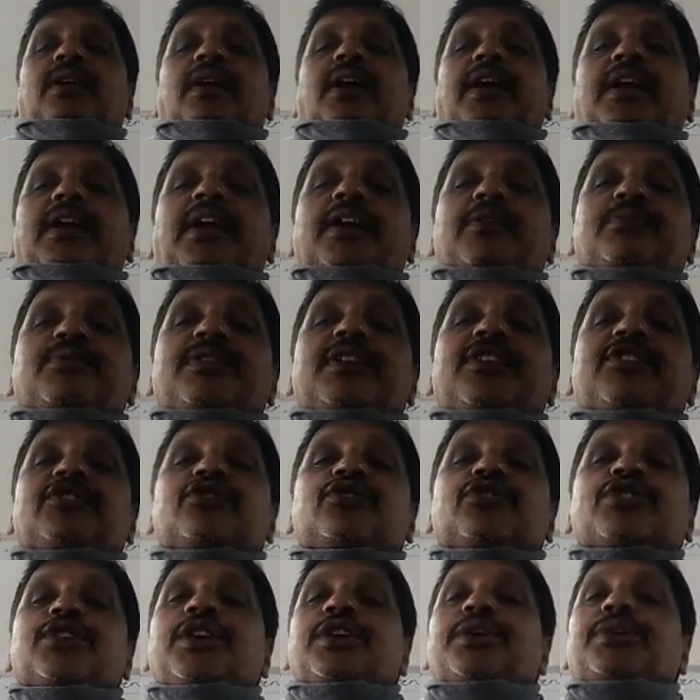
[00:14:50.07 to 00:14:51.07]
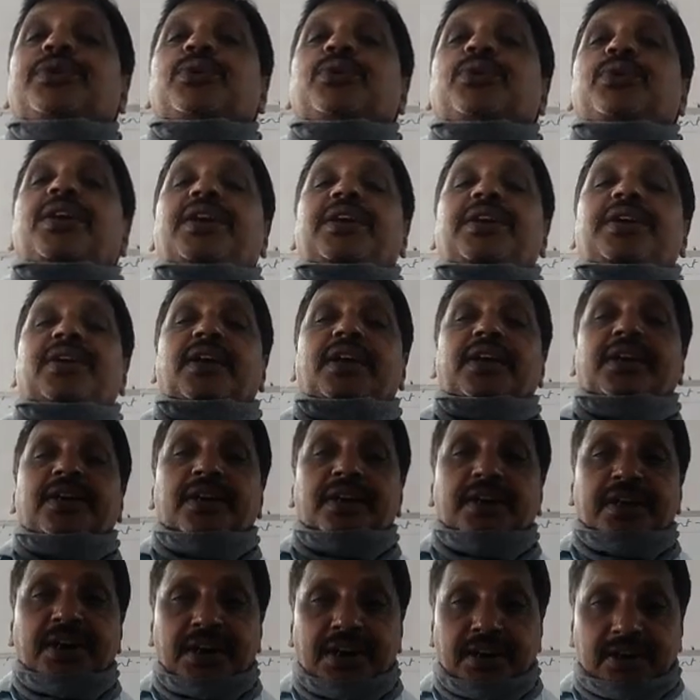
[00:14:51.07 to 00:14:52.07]
an administrative area
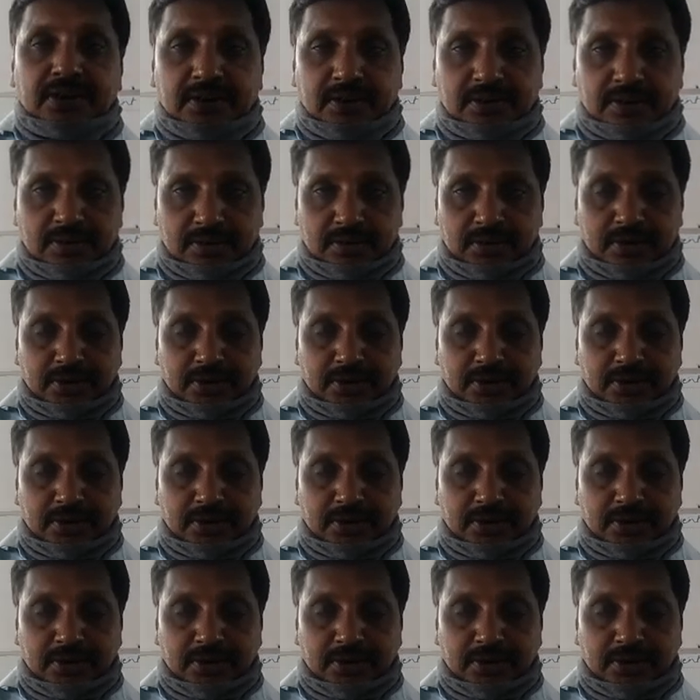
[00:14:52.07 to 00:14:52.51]
in Greek.